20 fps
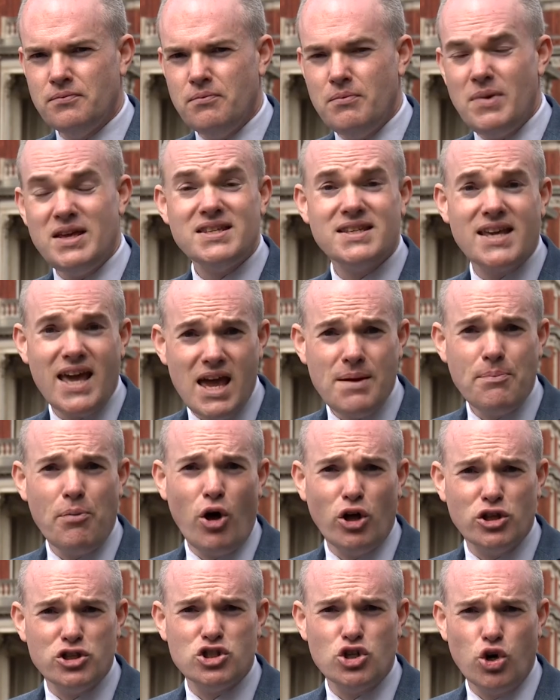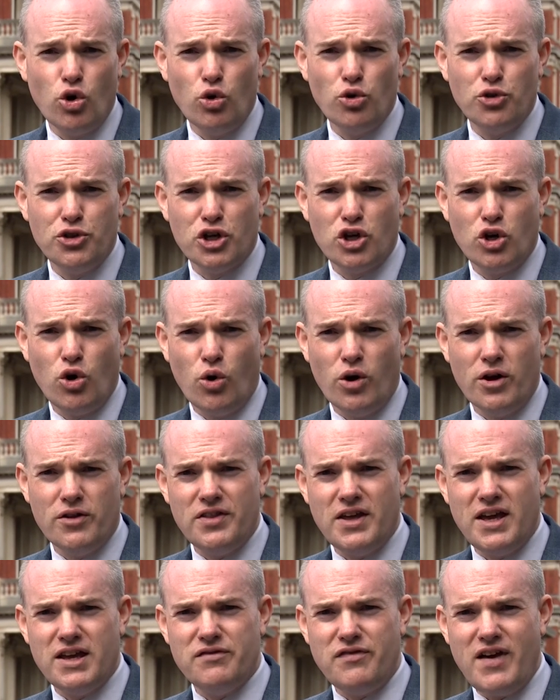Miss Capon told the
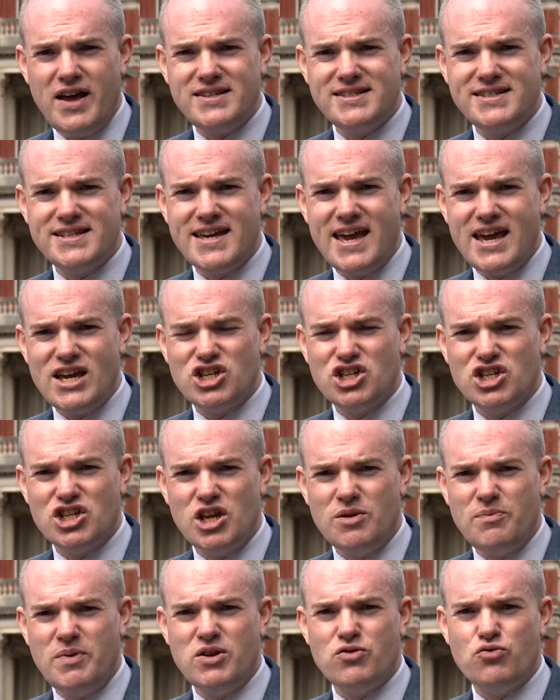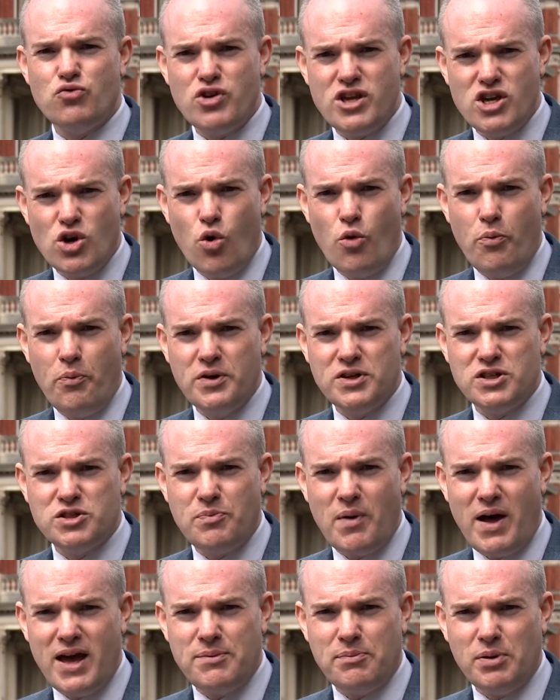court the investigation had been
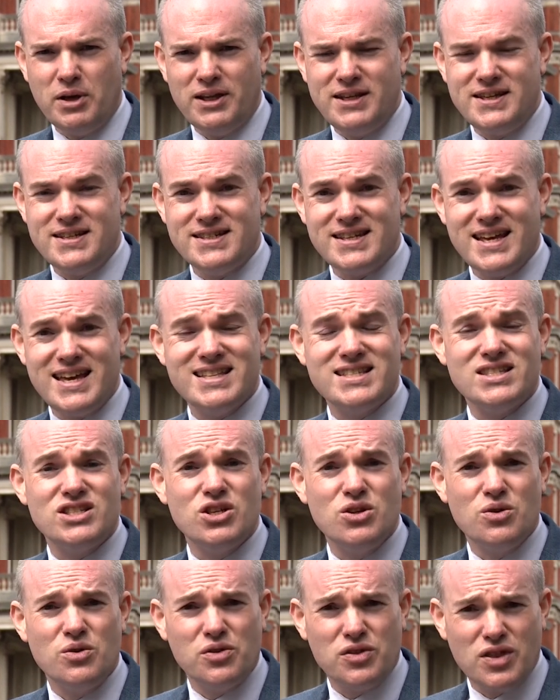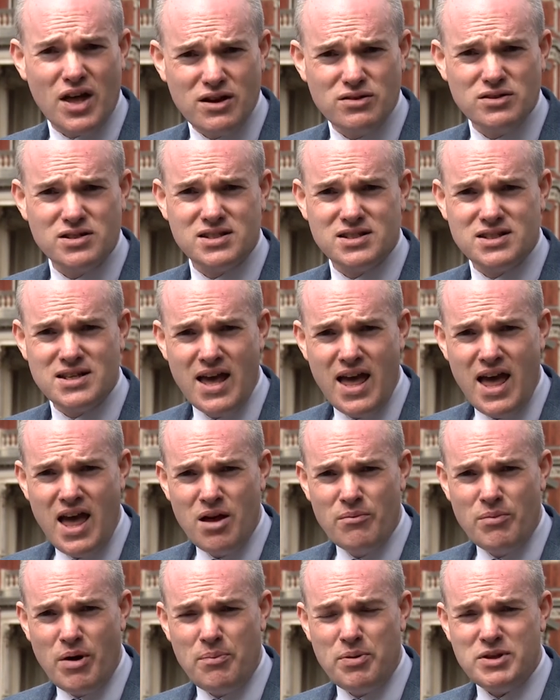reopened by police in 2000,
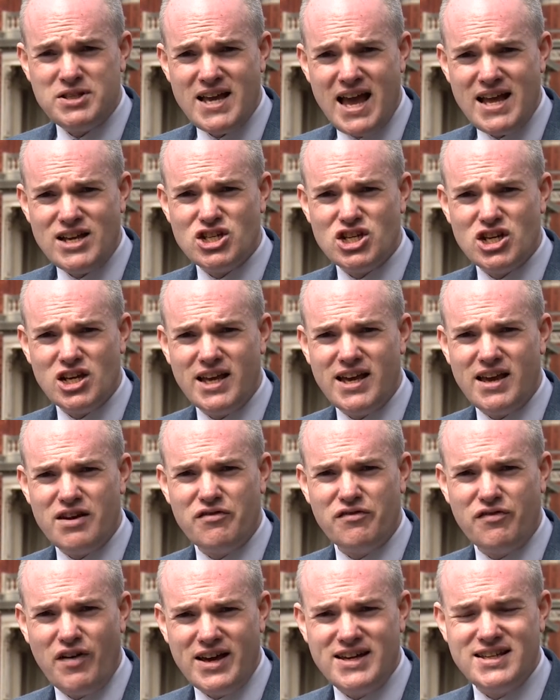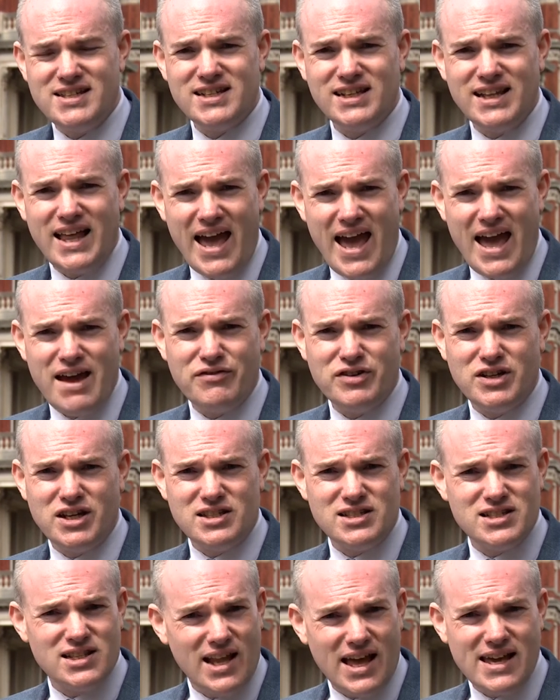but potentially vital
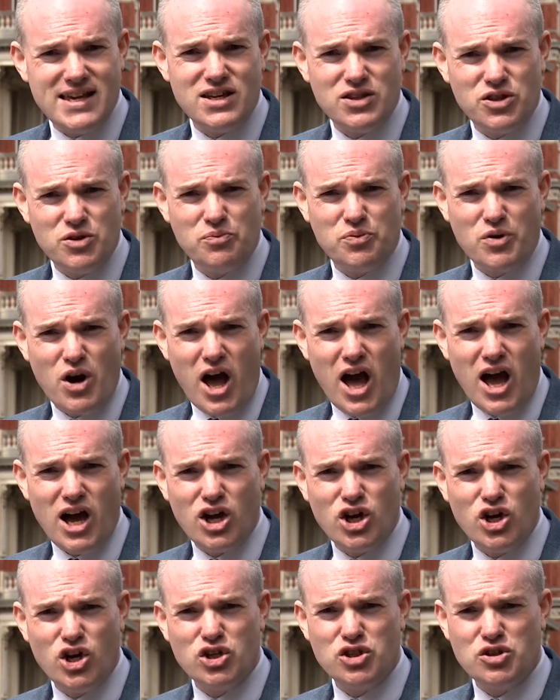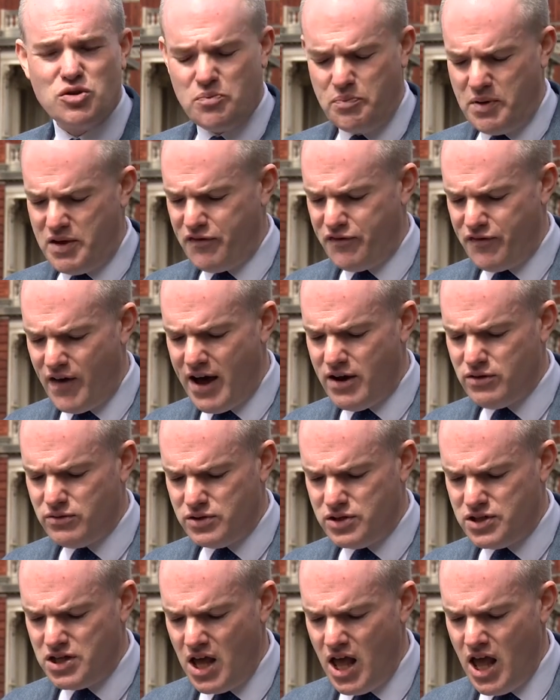evidence like the bra couldn't be
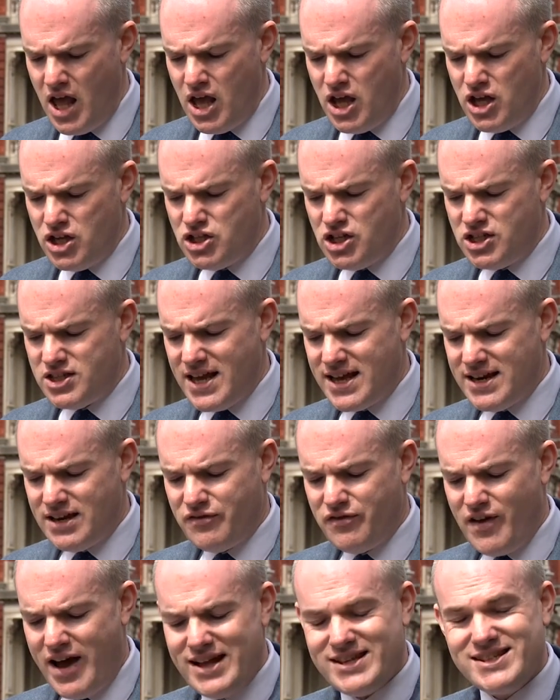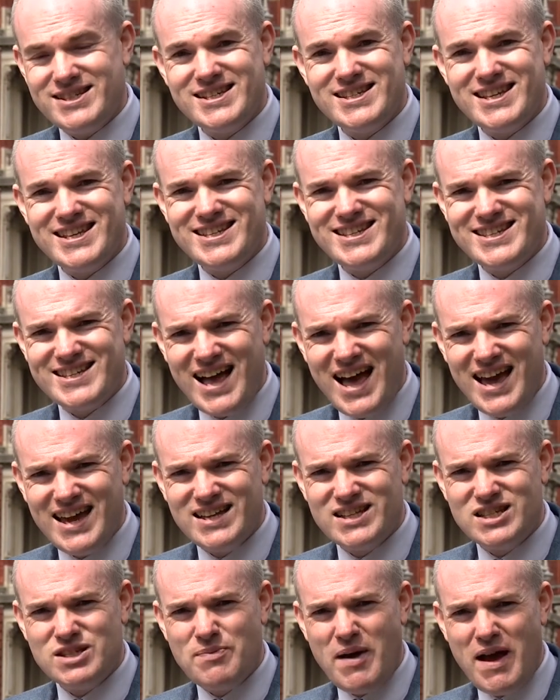found. She said advances in
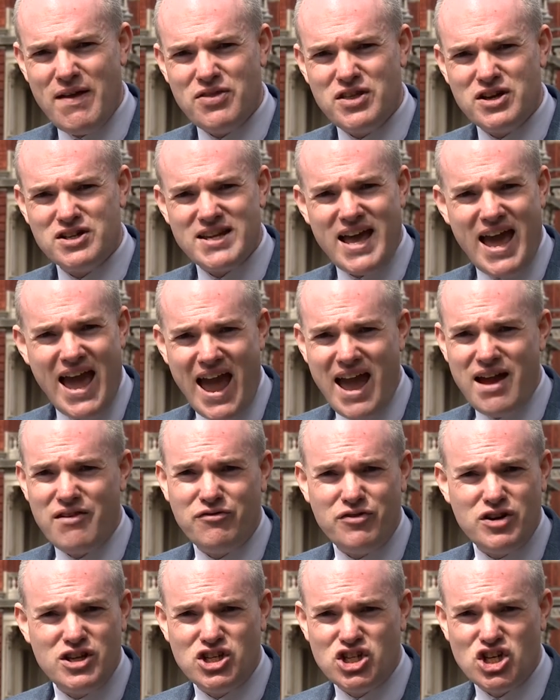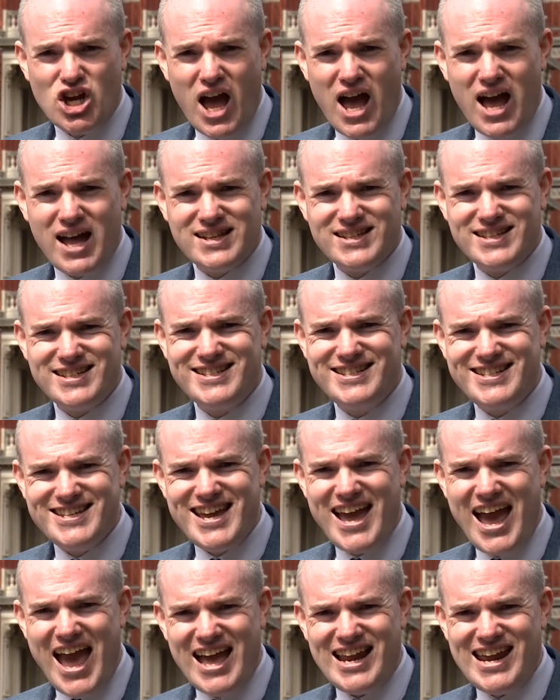science meant there's every chance
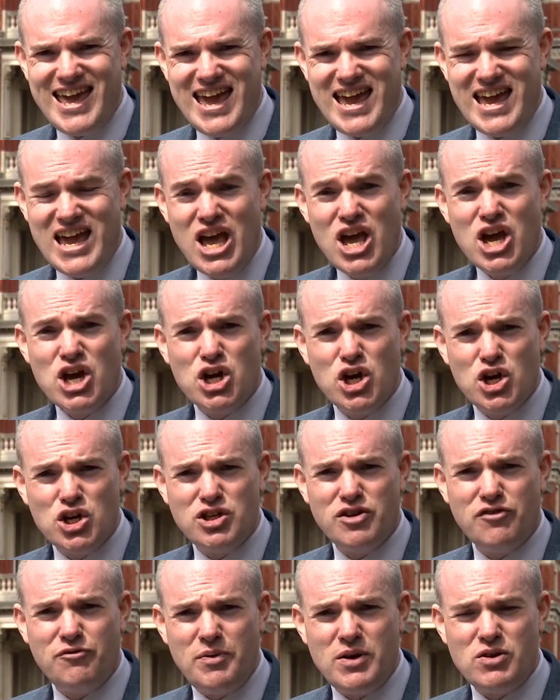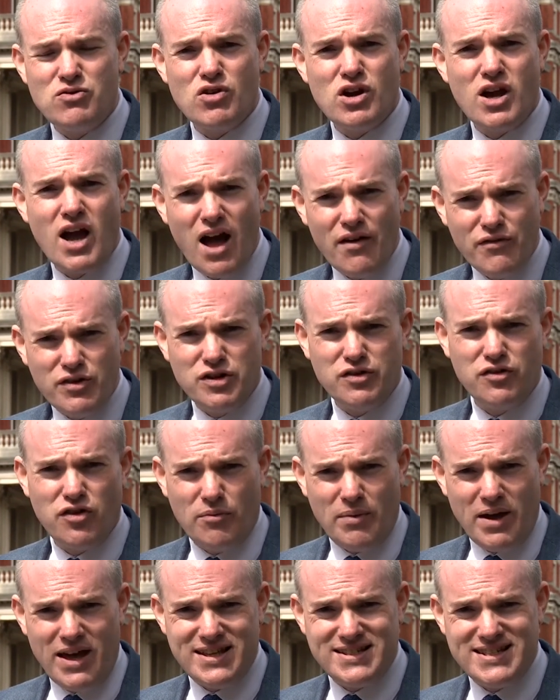DNA could have been recovered
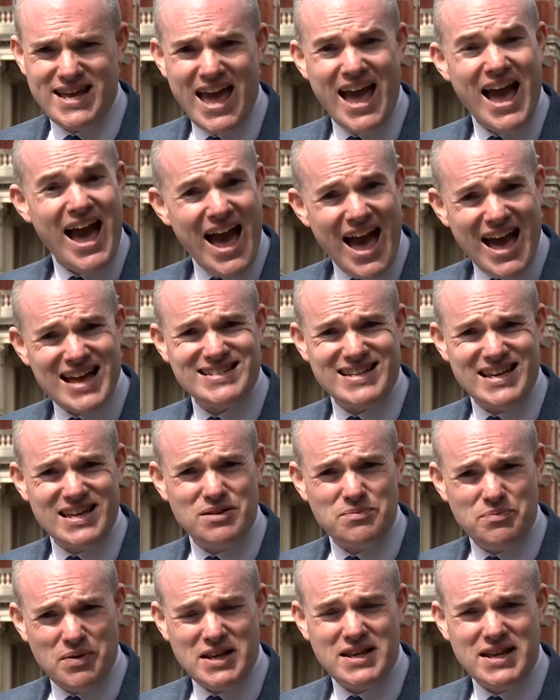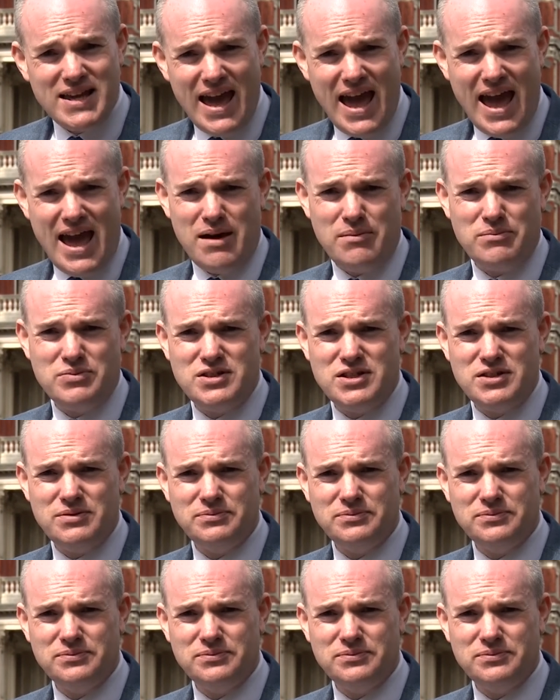from it had it been kept.